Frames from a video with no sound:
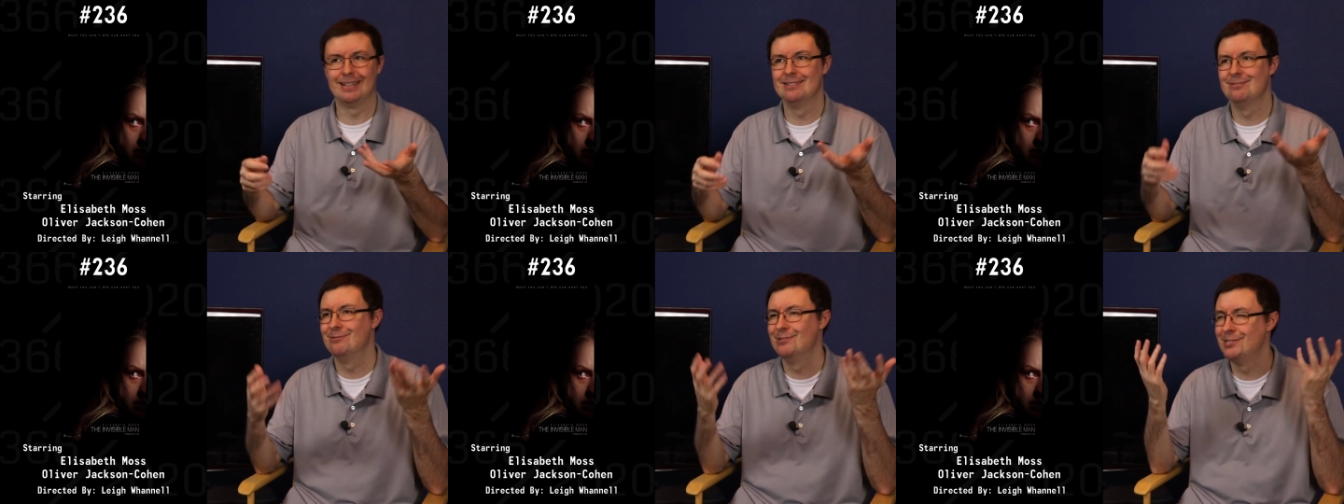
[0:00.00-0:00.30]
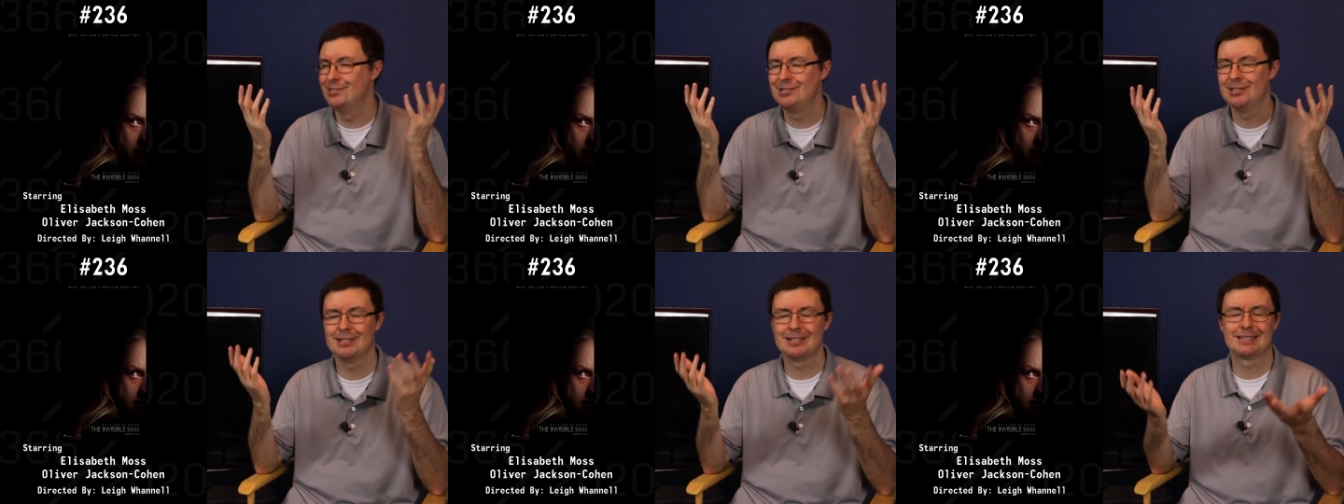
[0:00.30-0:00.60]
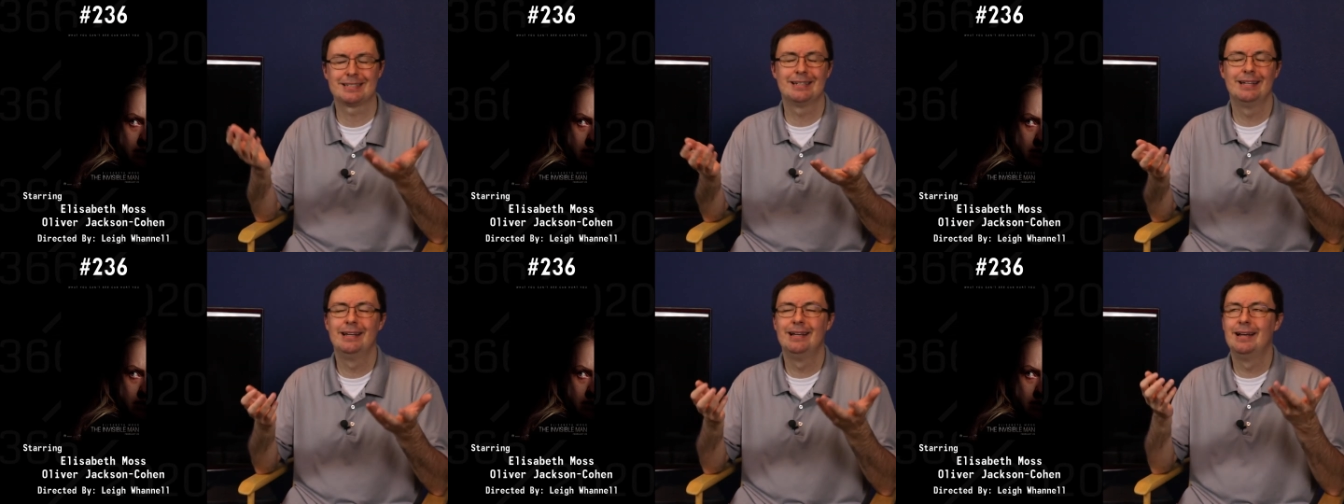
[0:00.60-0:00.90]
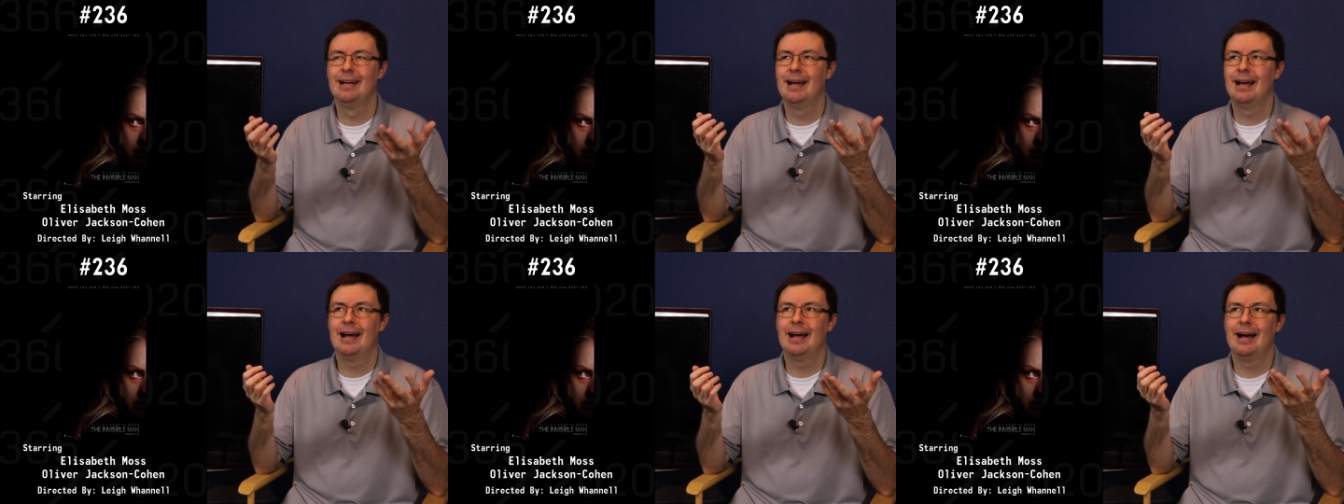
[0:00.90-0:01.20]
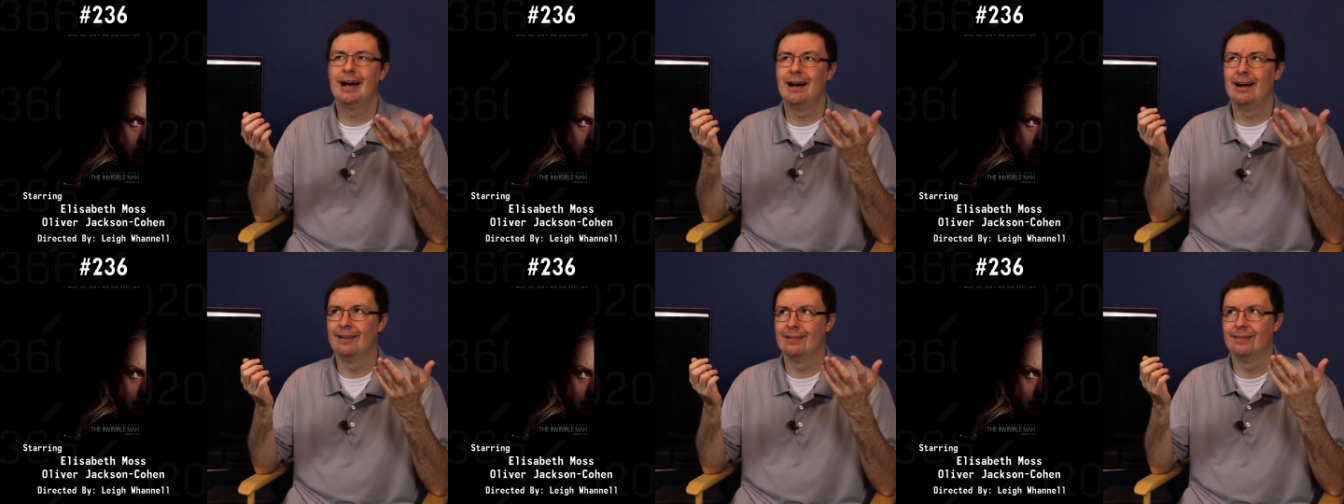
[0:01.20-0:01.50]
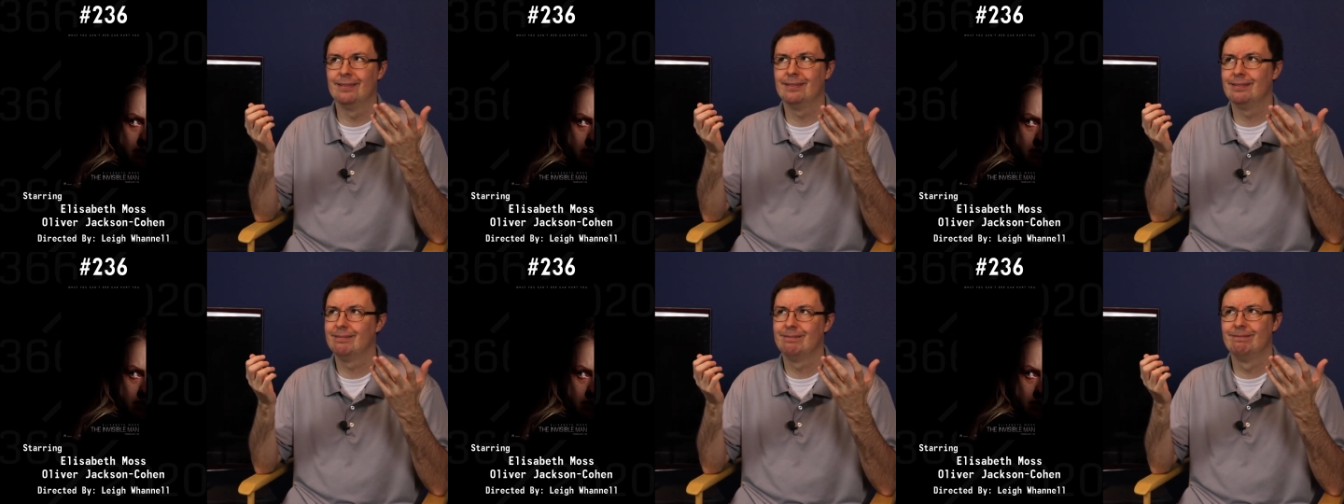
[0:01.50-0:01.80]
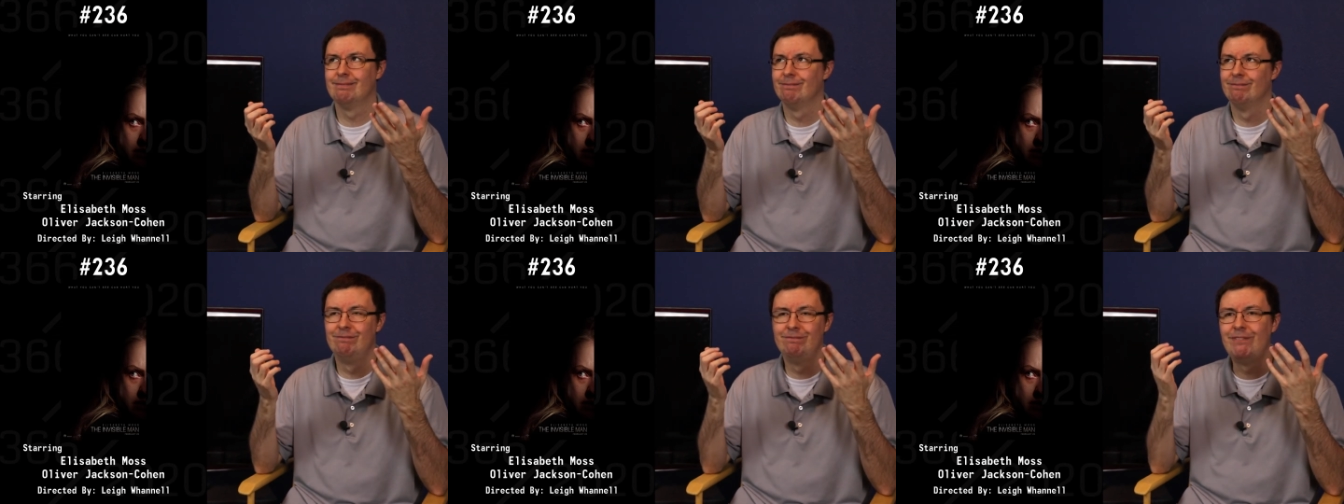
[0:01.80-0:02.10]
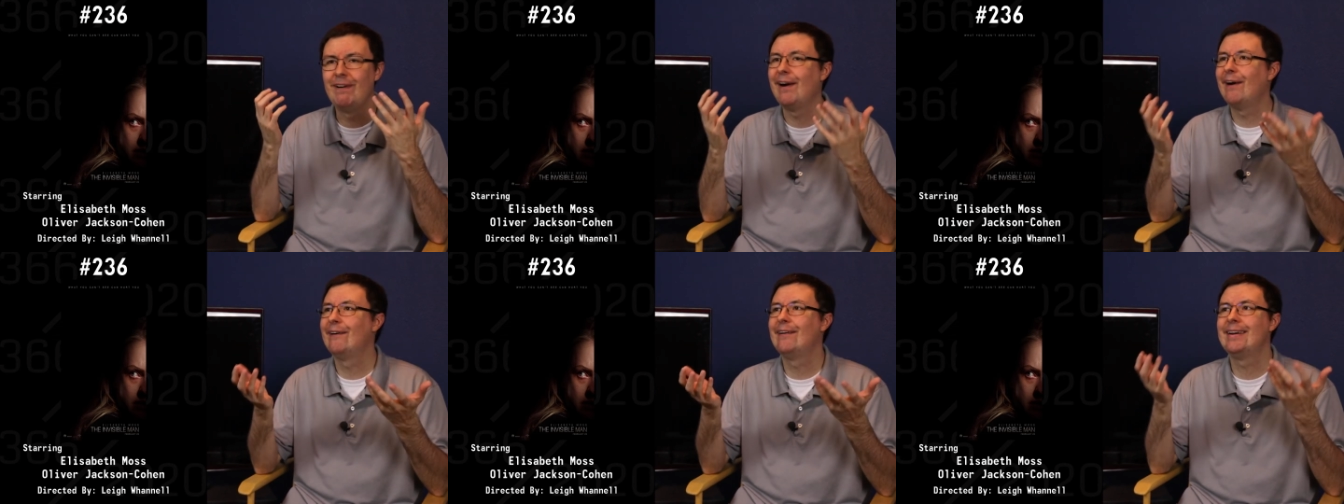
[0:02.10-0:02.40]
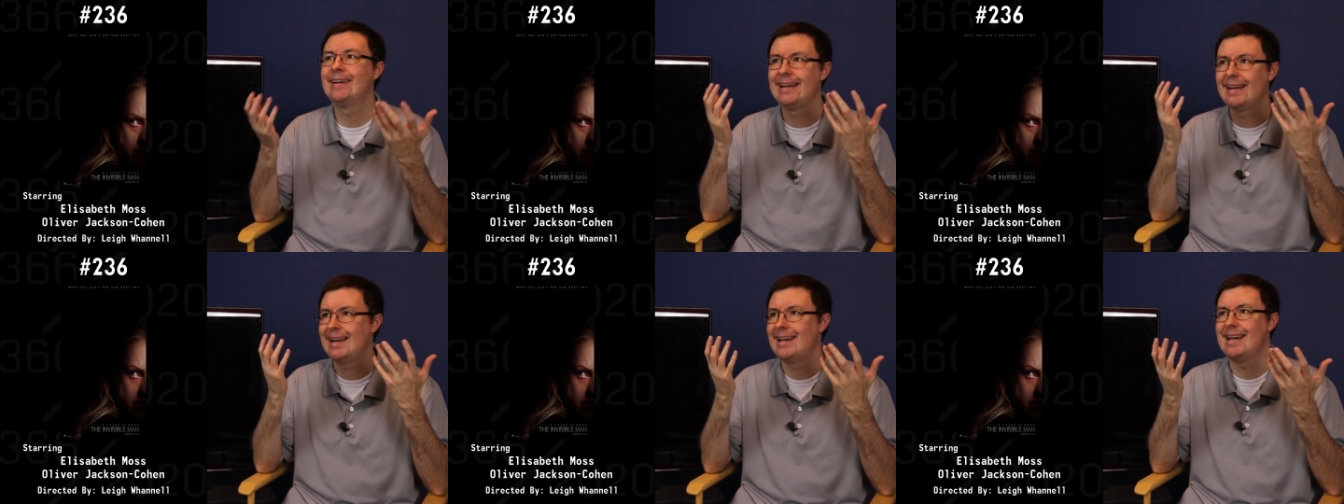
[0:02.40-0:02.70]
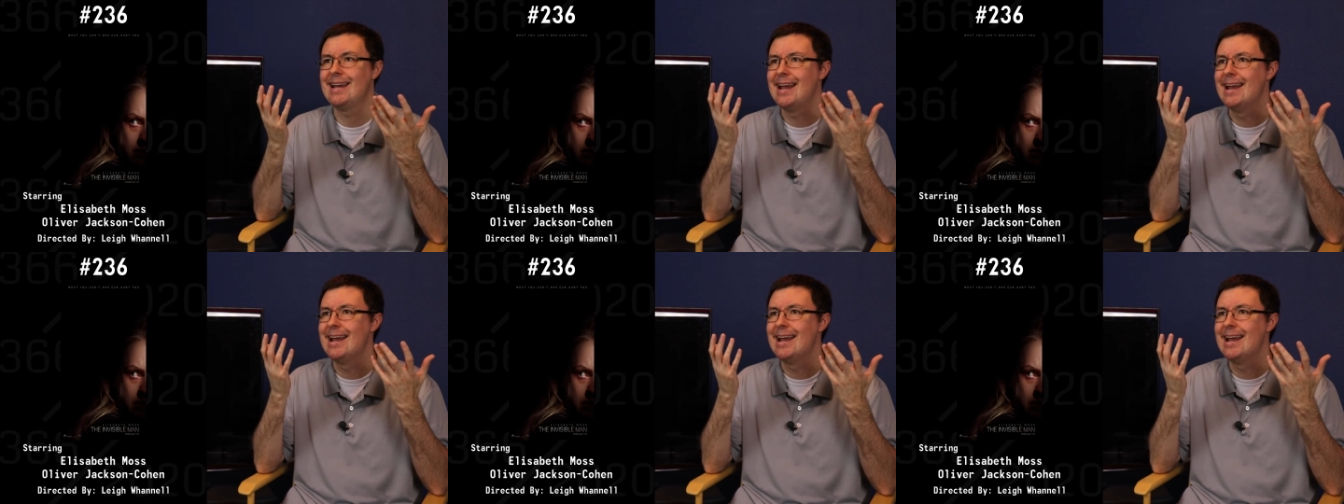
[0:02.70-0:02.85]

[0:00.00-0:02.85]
It was just a very